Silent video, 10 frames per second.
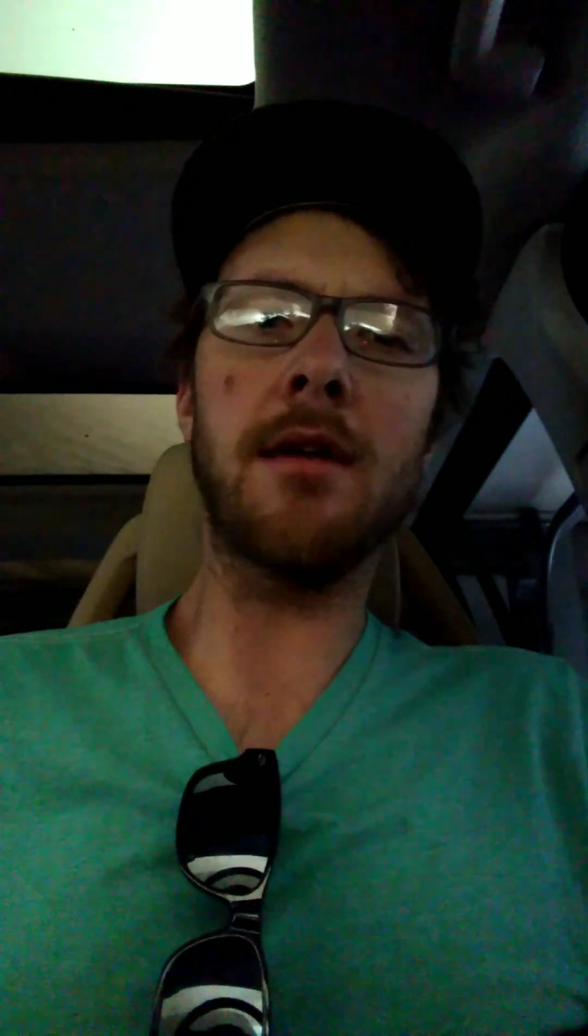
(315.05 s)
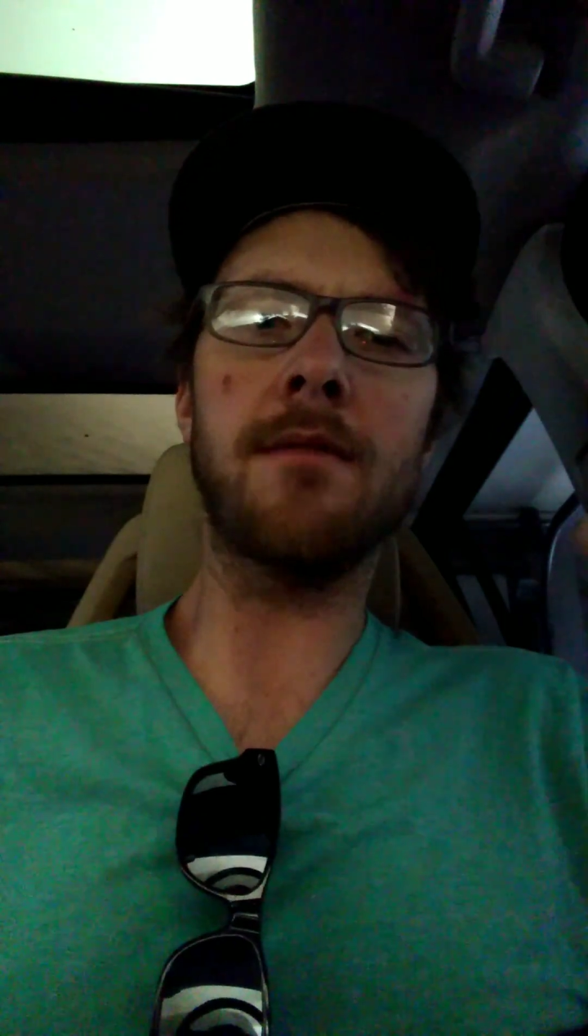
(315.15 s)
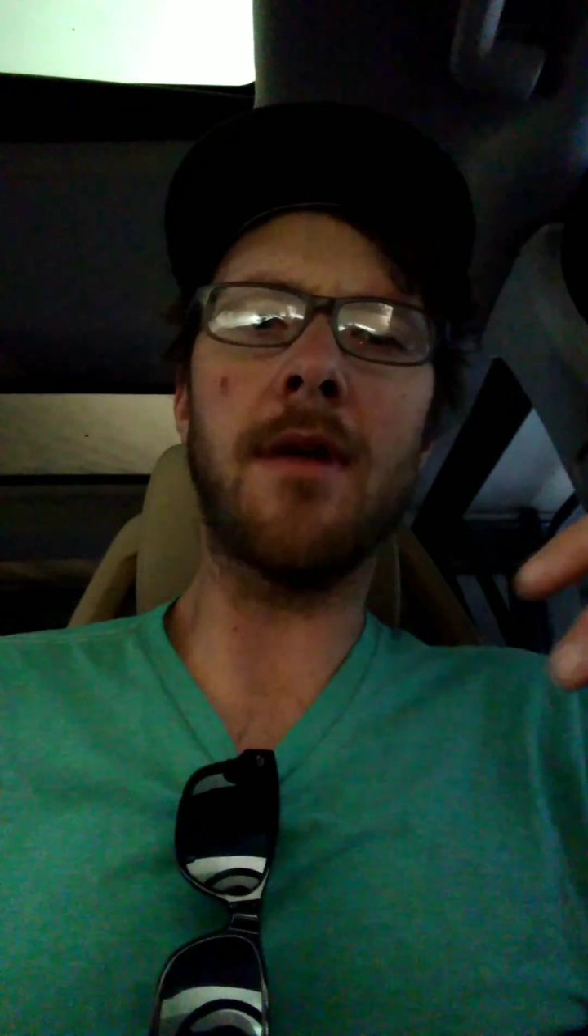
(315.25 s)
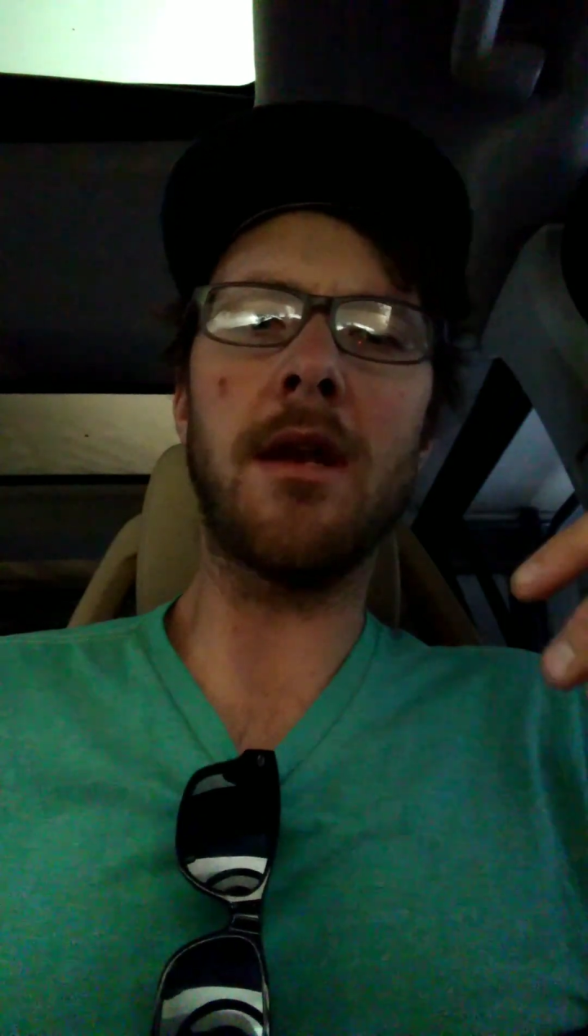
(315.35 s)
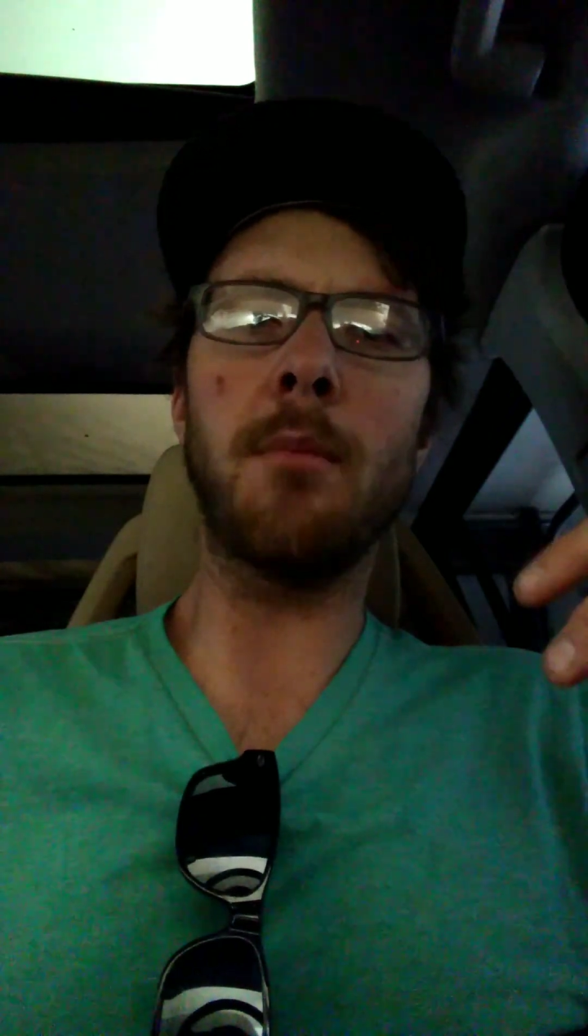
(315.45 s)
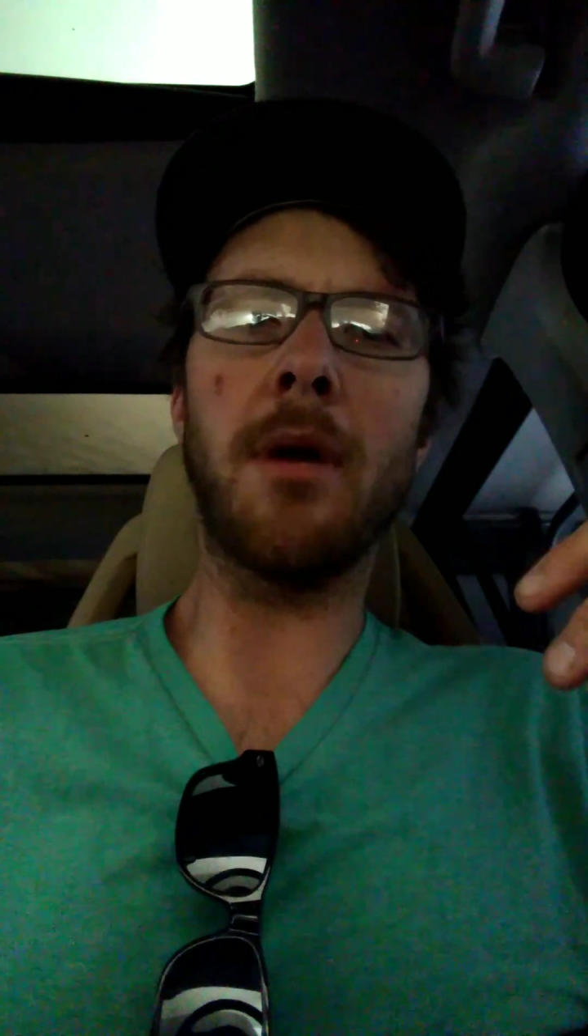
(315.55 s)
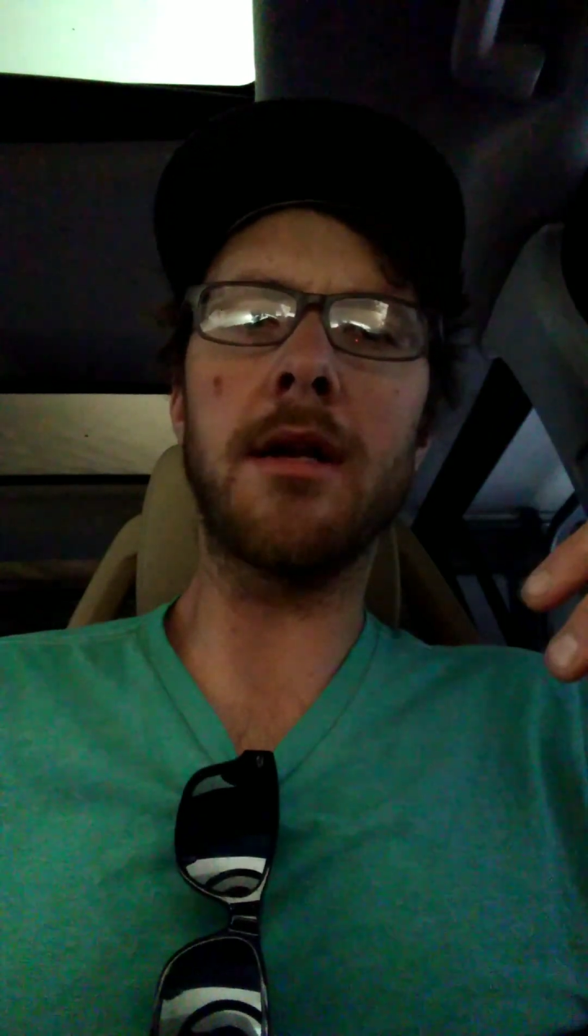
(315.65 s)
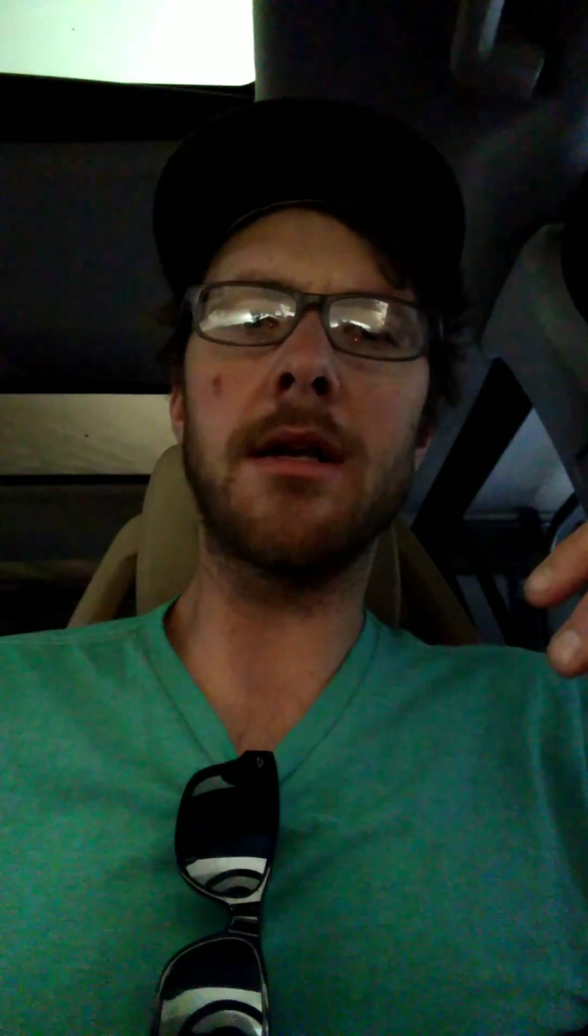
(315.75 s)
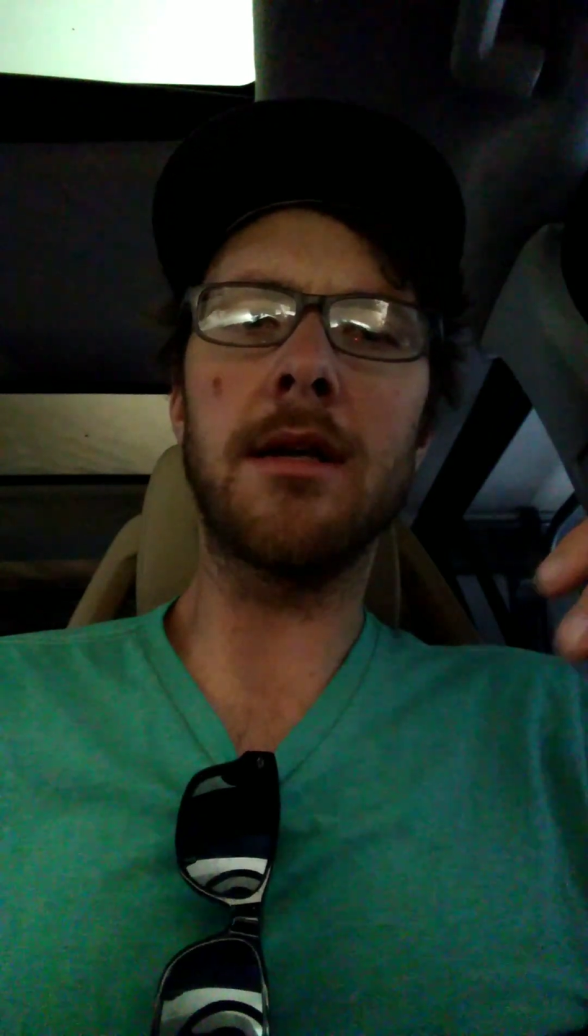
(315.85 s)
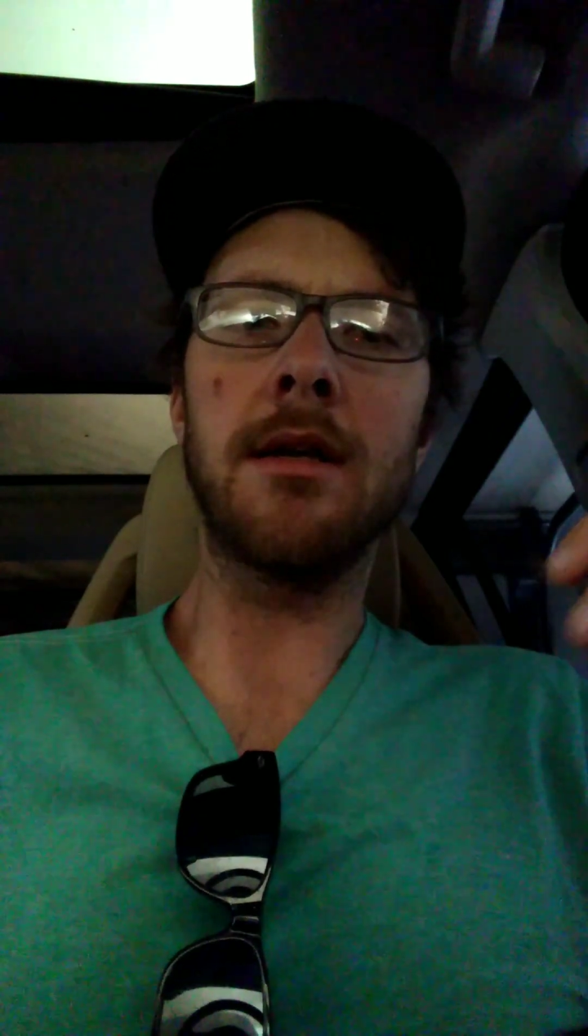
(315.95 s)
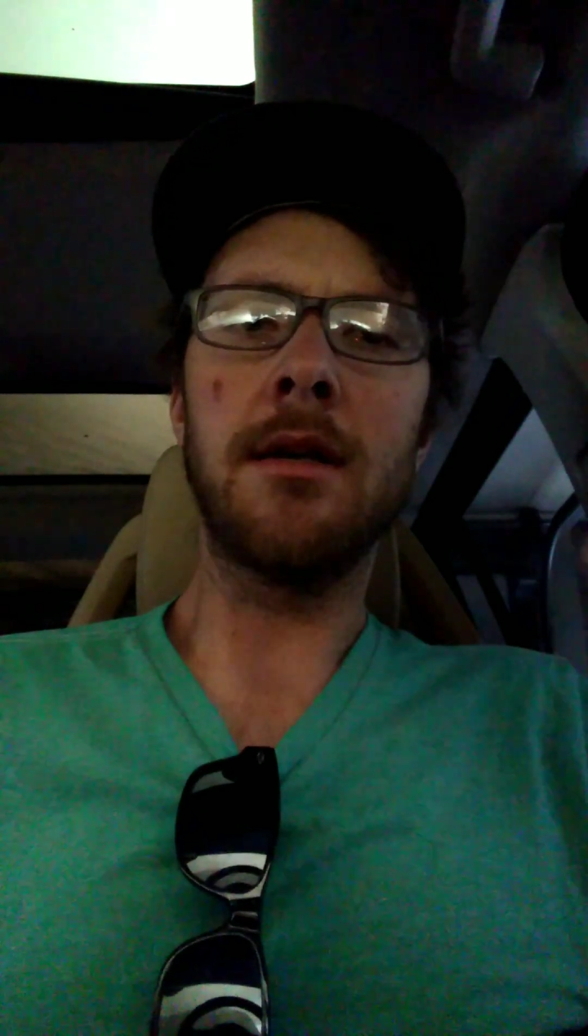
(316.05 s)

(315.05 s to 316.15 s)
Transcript: if anybody